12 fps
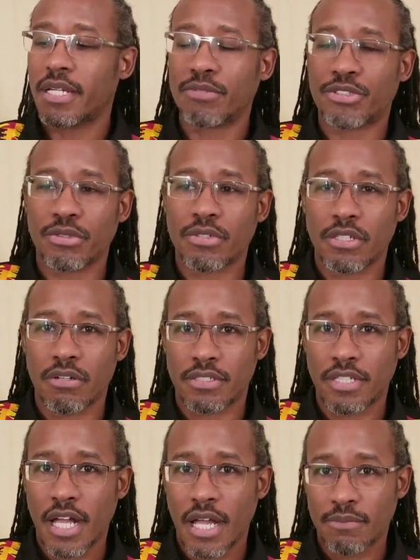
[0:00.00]
And I'm sure there are
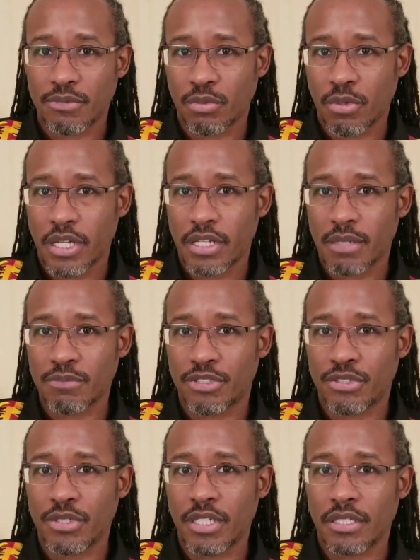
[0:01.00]
times when I'm
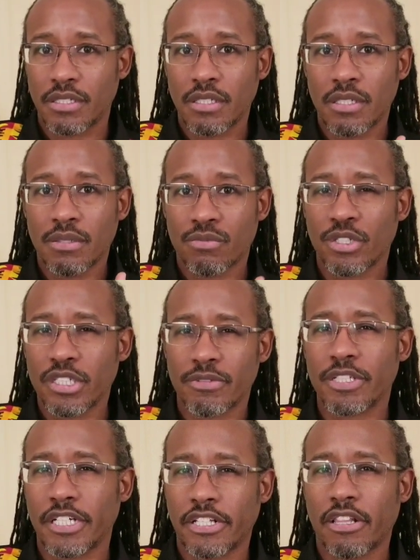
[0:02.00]
shooting really,
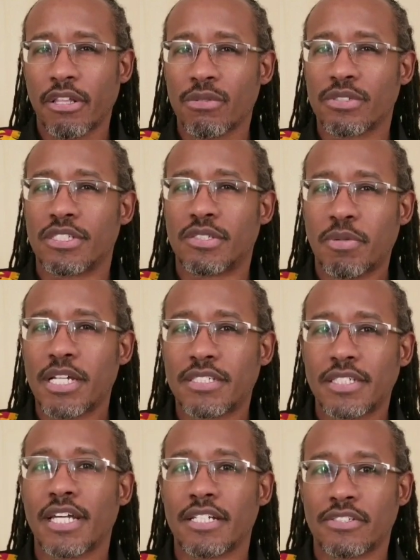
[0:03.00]
really close,
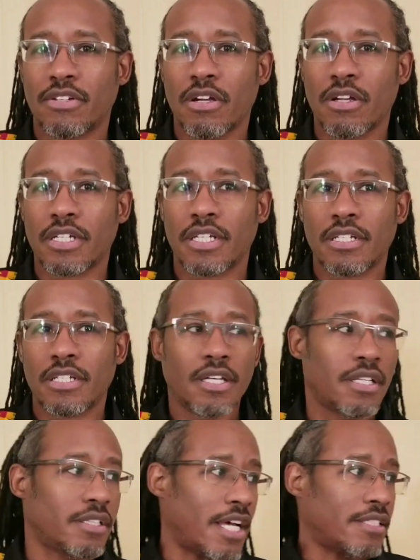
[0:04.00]
especially at a target
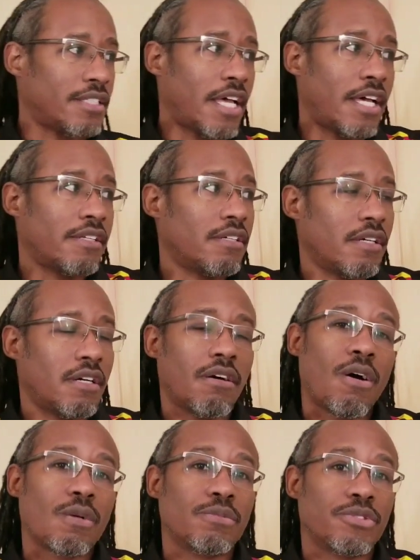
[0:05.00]
that's at
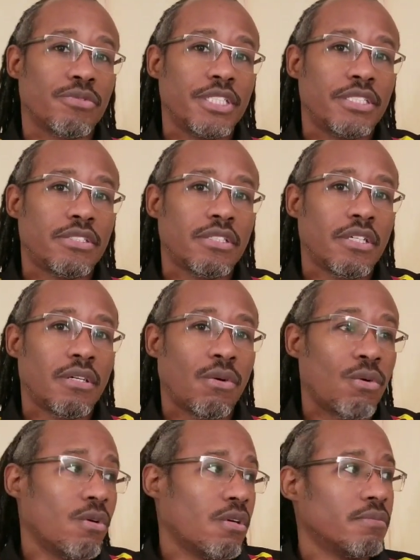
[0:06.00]
arm's reach,
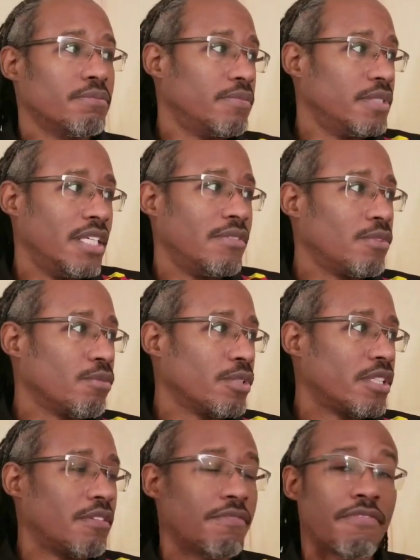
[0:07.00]
or even
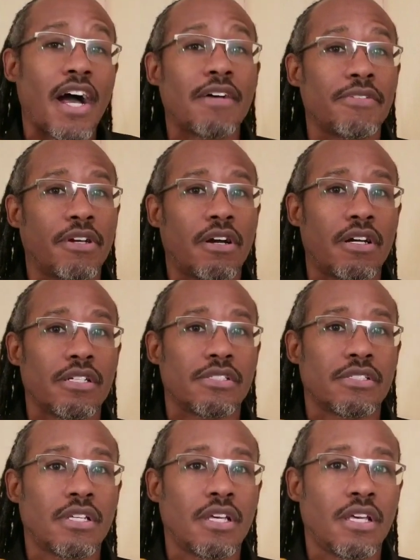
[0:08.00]
within 5
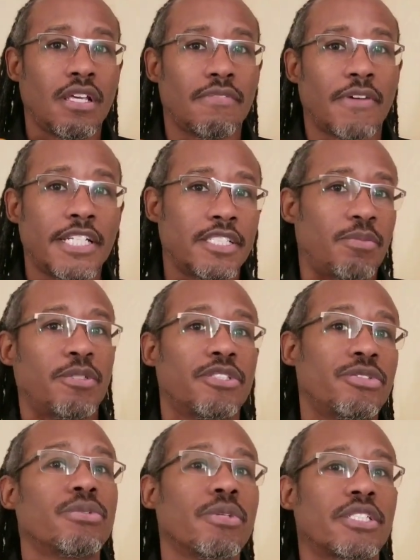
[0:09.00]
yards, if I need to put
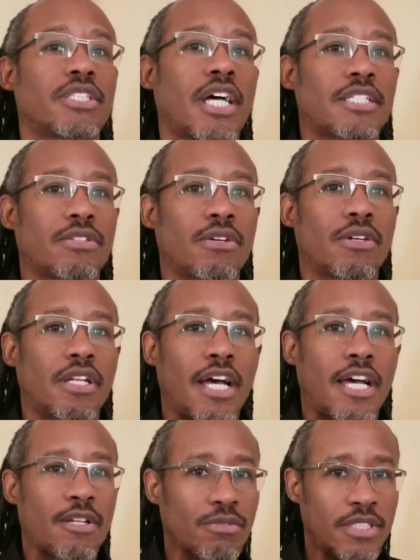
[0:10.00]
two quick shots on it,
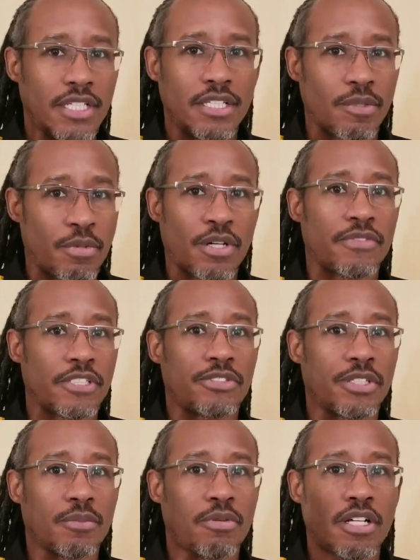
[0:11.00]
I don't need a perfect
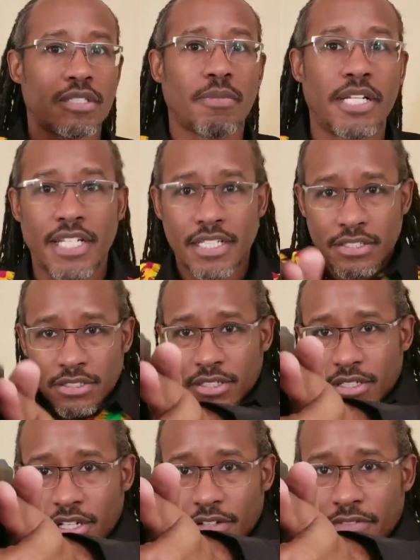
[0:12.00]
trigger press. My index is
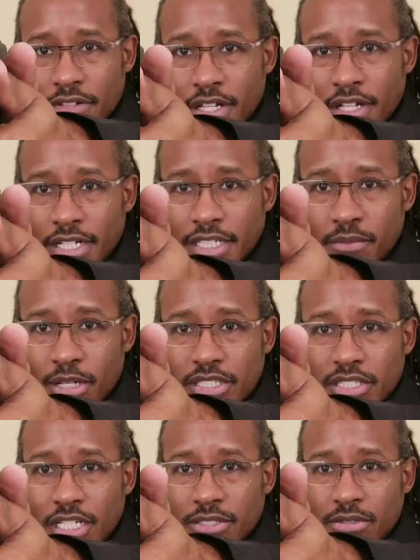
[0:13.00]
good enough. I can get my
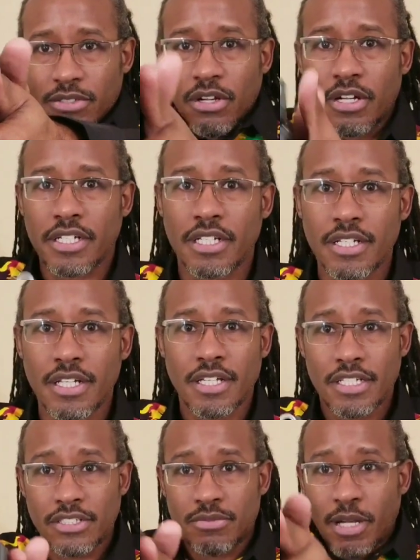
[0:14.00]
sights on target
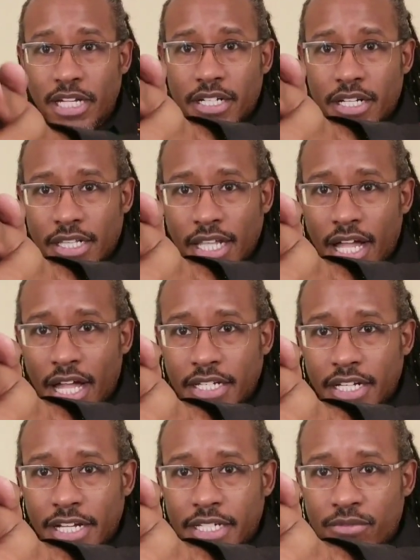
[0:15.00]
and just my gun aligned,
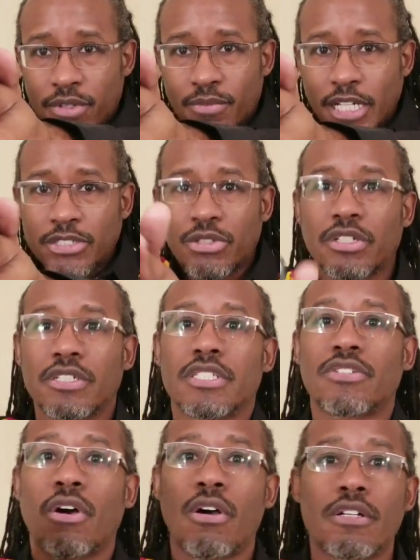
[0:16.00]
and I can run my trigger
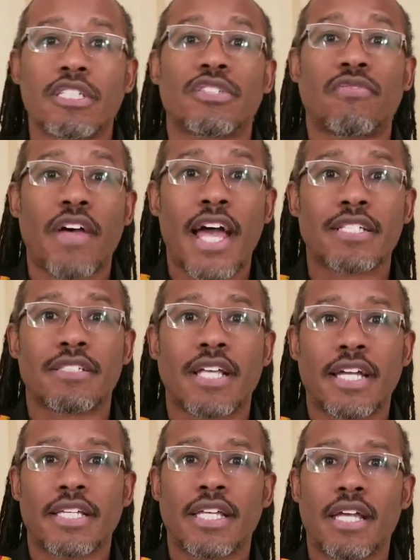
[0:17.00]
as hard, as fast as
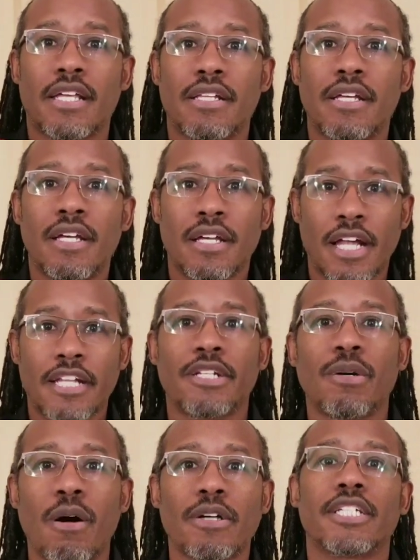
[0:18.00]
I can, and I
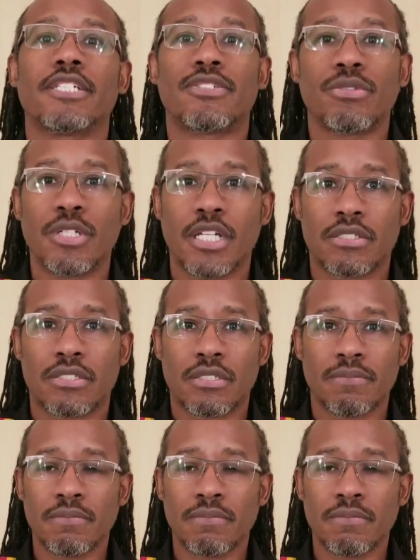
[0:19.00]
know I'll get two hits.